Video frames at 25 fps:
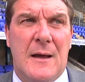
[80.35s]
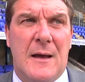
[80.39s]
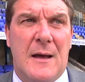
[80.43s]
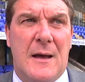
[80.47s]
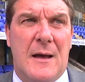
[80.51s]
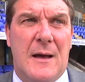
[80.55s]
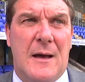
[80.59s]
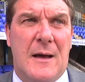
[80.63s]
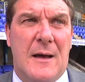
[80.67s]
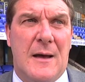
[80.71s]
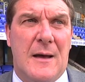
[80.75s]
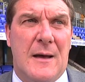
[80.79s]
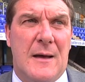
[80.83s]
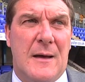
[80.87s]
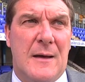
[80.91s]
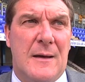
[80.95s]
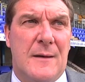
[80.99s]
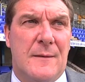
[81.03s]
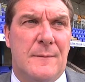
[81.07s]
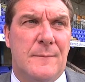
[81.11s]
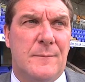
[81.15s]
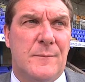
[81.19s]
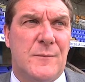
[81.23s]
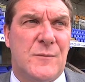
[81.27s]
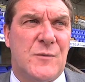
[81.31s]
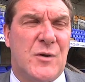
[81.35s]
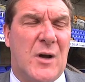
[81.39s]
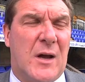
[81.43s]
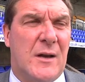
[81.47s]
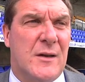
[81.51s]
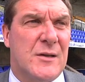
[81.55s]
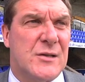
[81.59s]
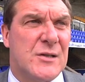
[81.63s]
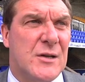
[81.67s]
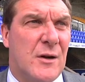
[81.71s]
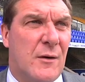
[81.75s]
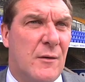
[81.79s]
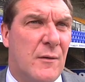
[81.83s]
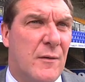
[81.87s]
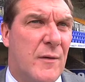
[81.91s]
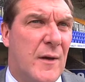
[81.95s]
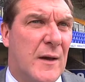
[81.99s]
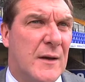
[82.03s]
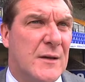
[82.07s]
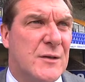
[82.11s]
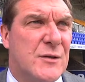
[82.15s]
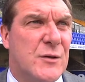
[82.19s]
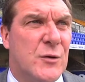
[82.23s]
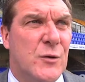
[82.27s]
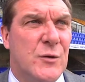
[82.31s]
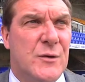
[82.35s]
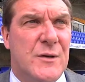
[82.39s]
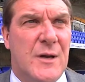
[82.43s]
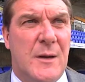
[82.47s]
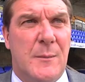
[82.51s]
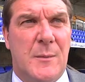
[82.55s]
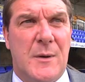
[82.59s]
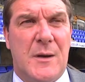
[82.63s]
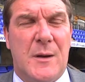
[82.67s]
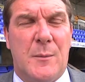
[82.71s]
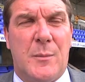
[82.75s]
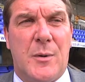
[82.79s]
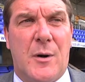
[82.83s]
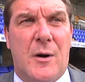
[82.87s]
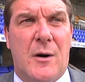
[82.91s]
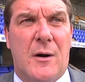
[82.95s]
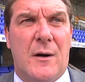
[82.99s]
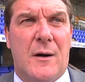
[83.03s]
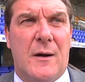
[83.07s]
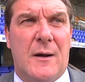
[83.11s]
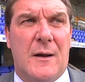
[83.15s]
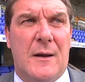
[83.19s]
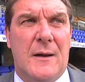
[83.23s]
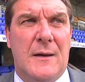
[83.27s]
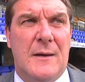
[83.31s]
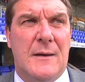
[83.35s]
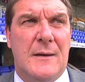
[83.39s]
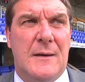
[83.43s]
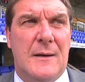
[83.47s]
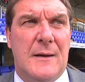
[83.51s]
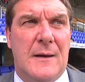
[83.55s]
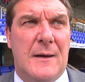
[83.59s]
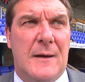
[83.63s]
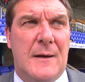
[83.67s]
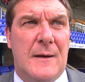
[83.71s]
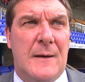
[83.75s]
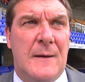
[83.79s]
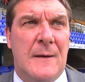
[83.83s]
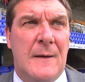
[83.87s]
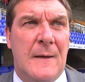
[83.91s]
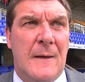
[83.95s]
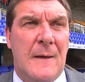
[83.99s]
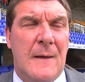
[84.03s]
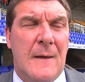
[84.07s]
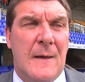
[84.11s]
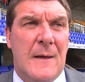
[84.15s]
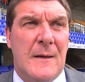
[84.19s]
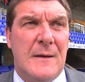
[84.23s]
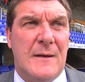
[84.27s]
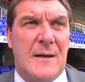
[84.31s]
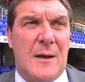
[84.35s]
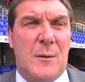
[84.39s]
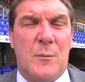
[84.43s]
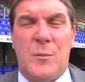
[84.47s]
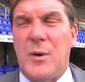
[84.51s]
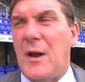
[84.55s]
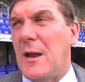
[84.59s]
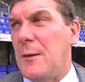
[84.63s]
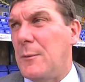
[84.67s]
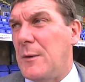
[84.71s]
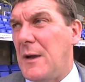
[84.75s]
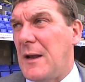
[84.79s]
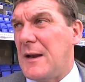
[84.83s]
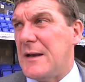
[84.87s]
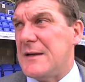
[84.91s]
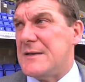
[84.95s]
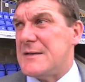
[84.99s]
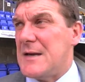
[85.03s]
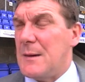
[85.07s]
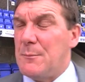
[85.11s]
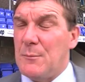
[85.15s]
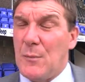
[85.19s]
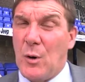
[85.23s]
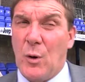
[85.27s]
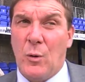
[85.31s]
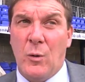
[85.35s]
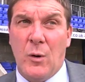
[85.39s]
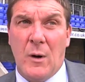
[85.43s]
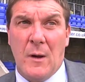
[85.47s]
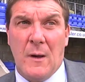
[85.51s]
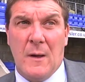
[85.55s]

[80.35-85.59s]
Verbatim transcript: uh, trying to start things too deep in the park and uh, didn't play with any tempo.